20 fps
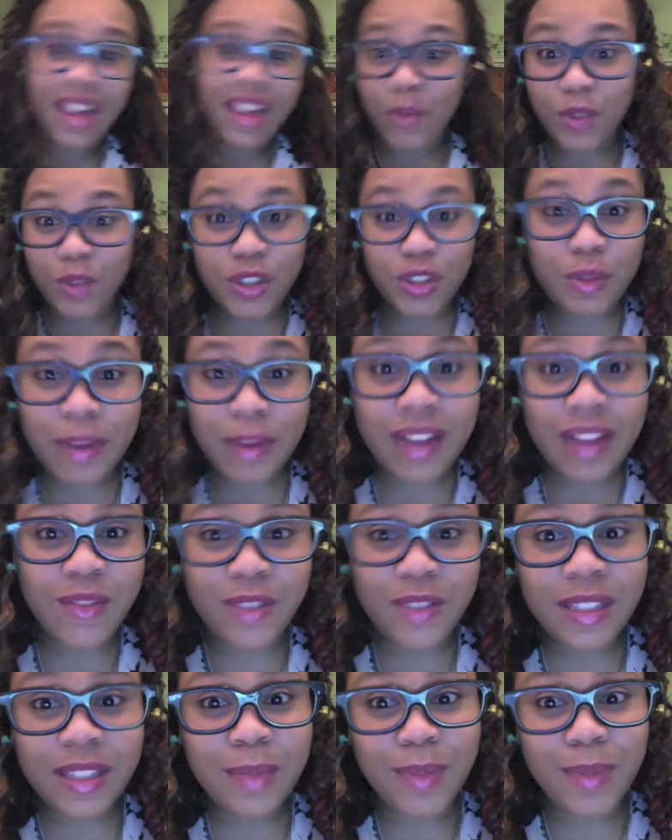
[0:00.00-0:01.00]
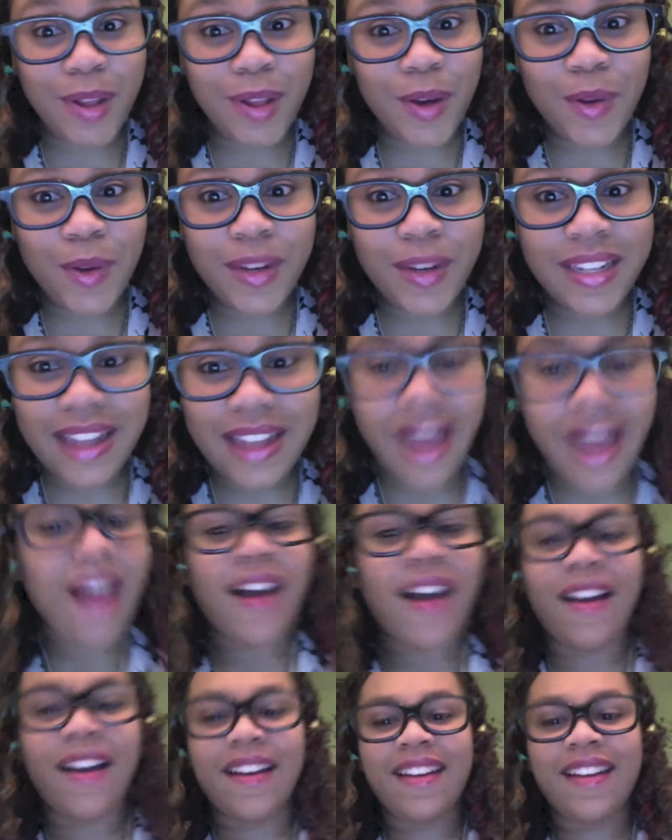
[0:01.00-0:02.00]
Was your mind really blown?
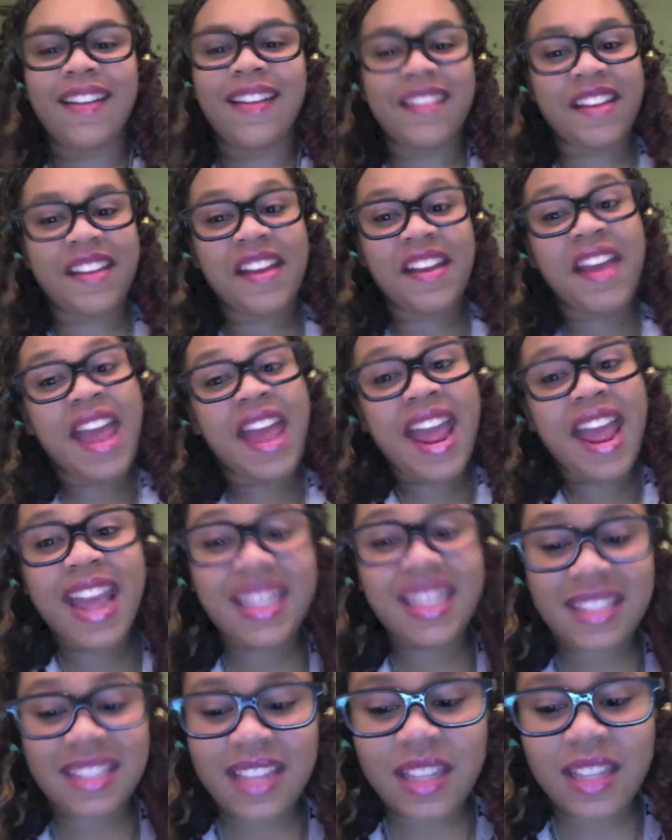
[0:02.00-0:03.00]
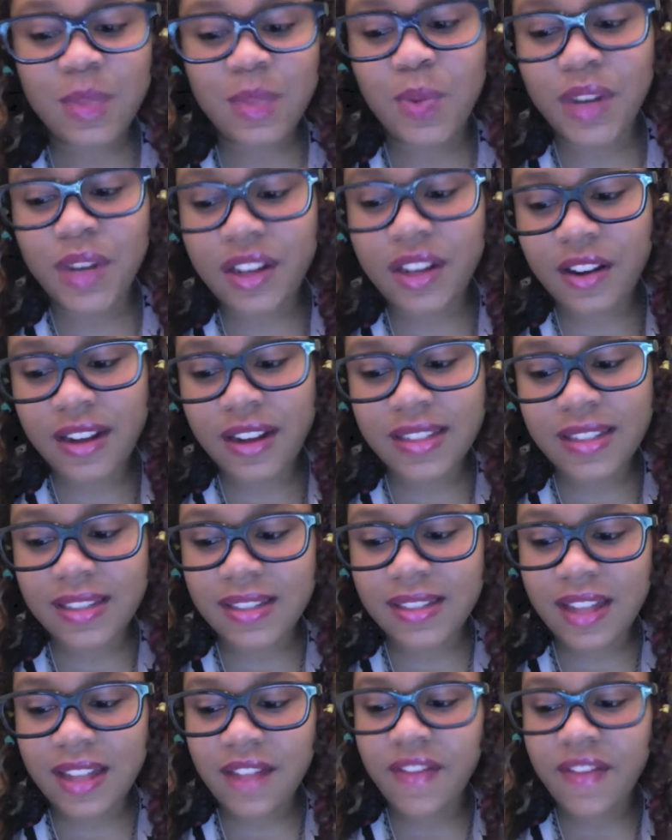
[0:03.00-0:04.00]
Yeah, it's pretty crazy
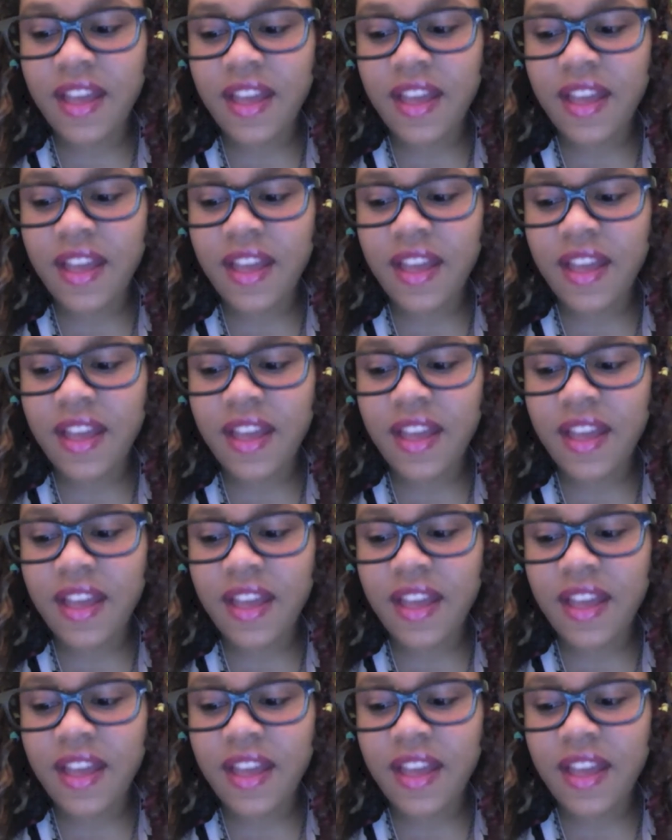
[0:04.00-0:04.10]
stuff.